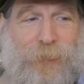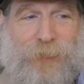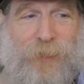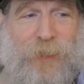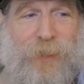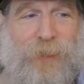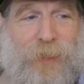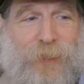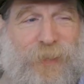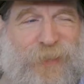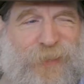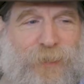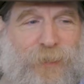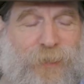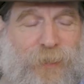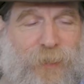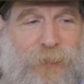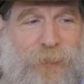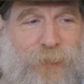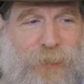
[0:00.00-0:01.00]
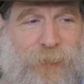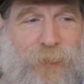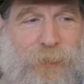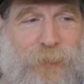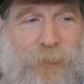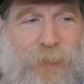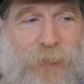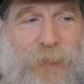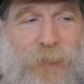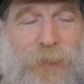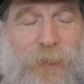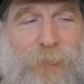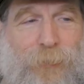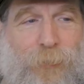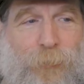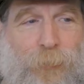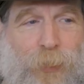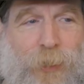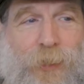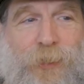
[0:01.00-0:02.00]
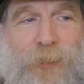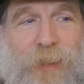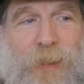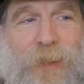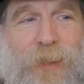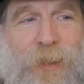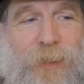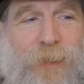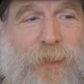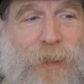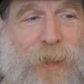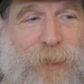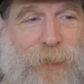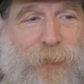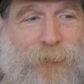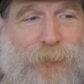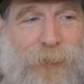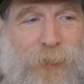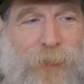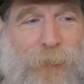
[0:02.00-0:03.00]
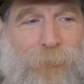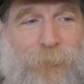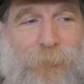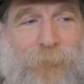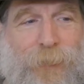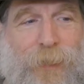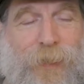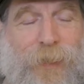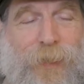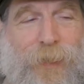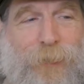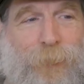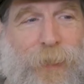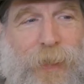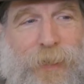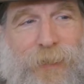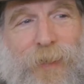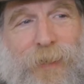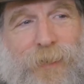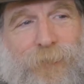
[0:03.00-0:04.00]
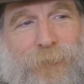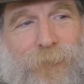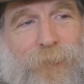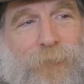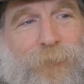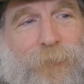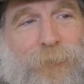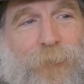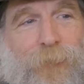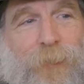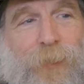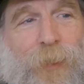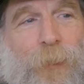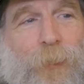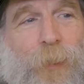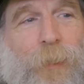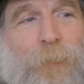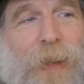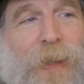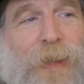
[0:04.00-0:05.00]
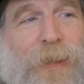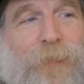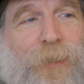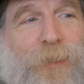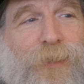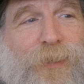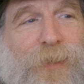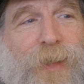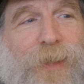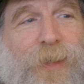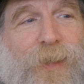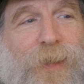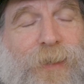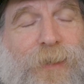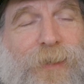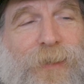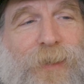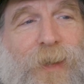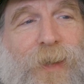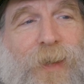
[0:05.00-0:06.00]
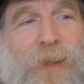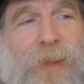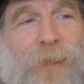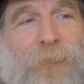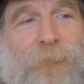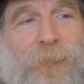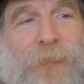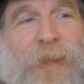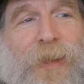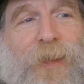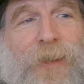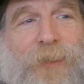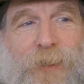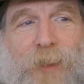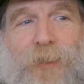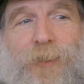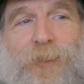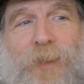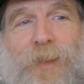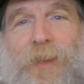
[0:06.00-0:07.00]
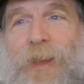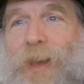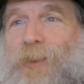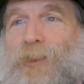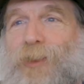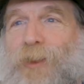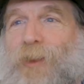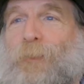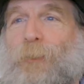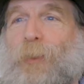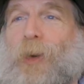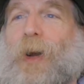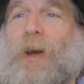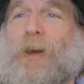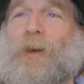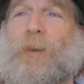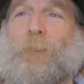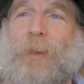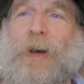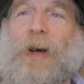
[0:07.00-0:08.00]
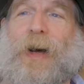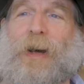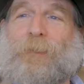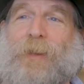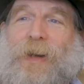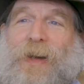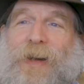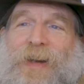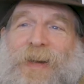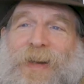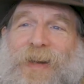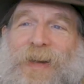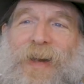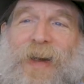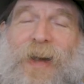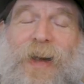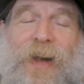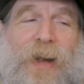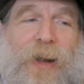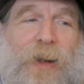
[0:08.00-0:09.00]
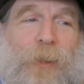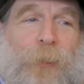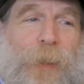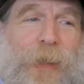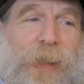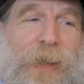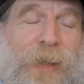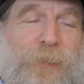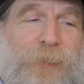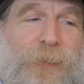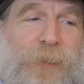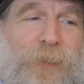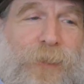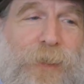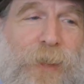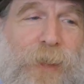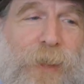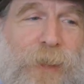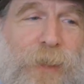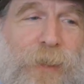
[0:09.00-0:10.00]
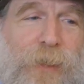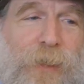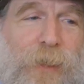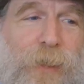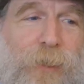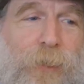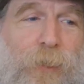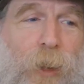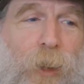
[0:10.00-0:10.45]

I will say that this it certainly preceded Donald Trump. Uh, in fact, we might even say that um, since the election of Barack Obama, uh, we have seen